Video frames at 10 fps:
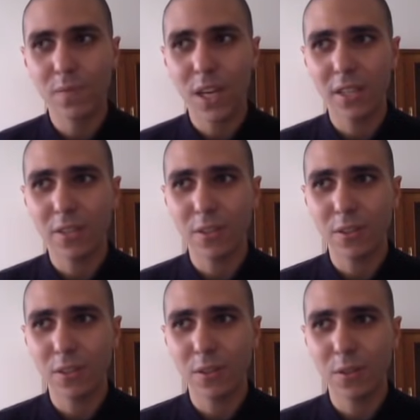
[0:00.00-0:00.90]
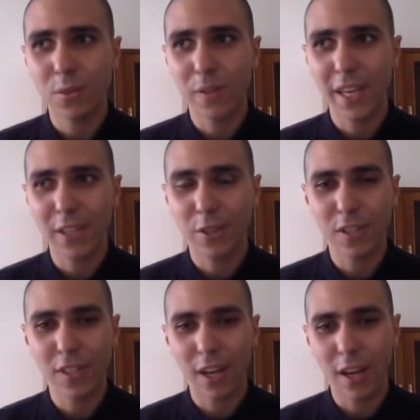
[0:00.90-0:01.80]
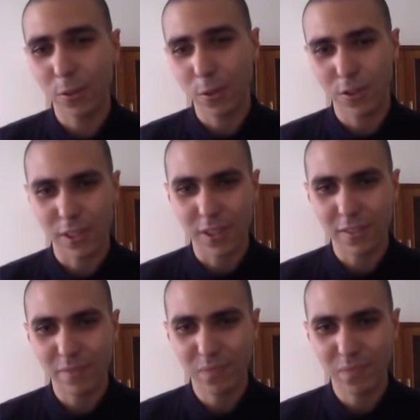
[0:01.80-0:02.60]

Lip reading: I started to be actually agnostic.